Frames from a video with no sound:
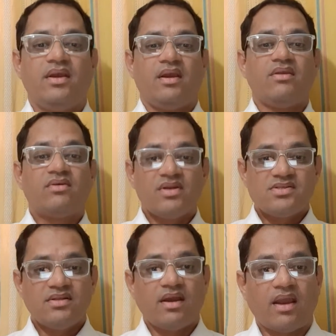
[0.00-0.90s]
increase
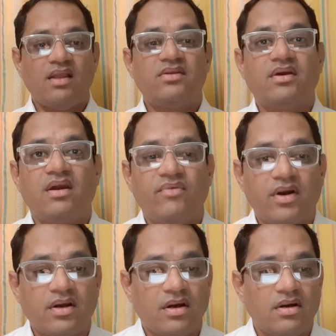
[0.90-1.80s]
in healthcare
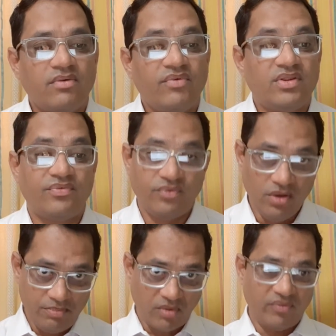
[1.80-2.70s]
worker with
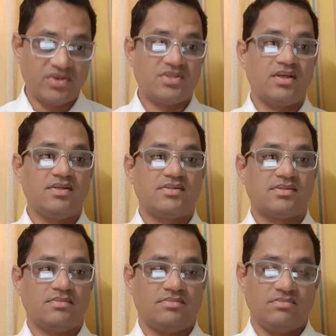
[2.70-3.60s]
full professionalism